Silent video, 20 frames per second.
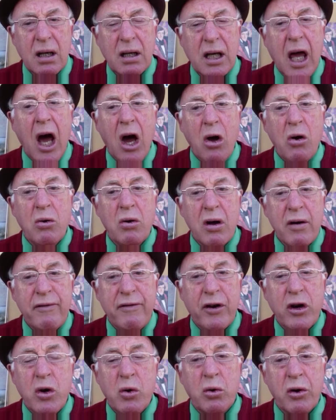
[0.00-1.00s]
go
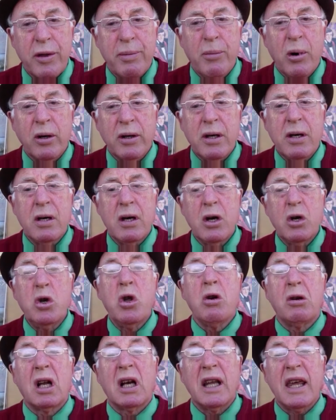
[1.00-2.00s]
for North Modern,
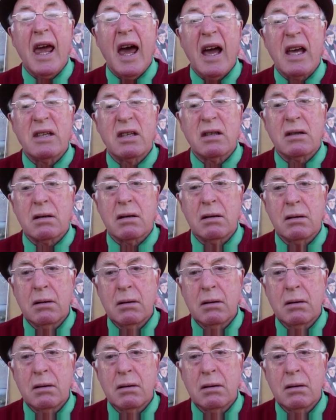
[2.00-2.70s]
nucleate it.